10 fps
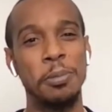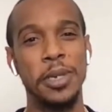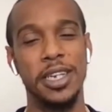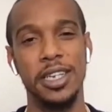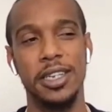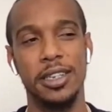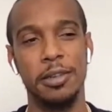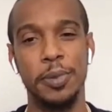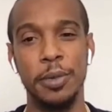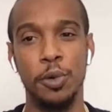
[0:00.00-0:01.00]
That's what
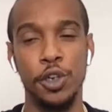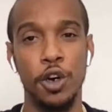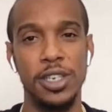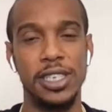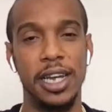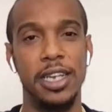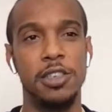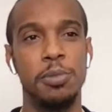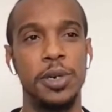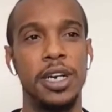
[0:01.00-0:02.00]
many people know
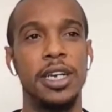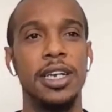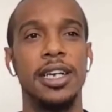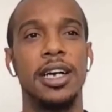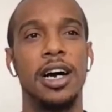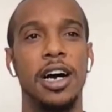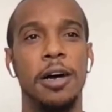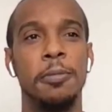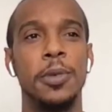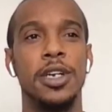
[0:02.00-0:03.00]
us as, but
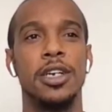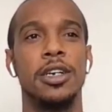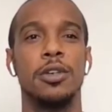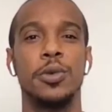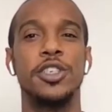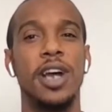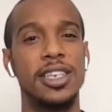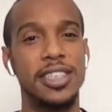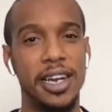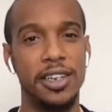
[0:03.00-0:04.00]

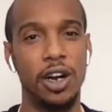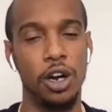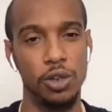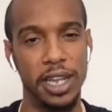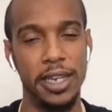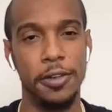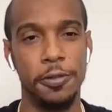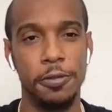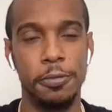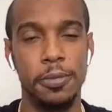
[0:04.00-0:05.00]
we try to stand in our
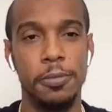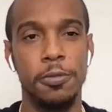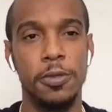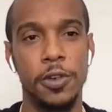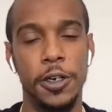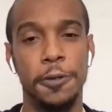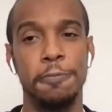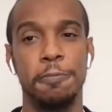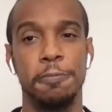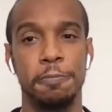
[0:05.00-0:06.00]
own lane,
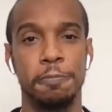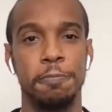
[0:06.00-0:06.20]
right?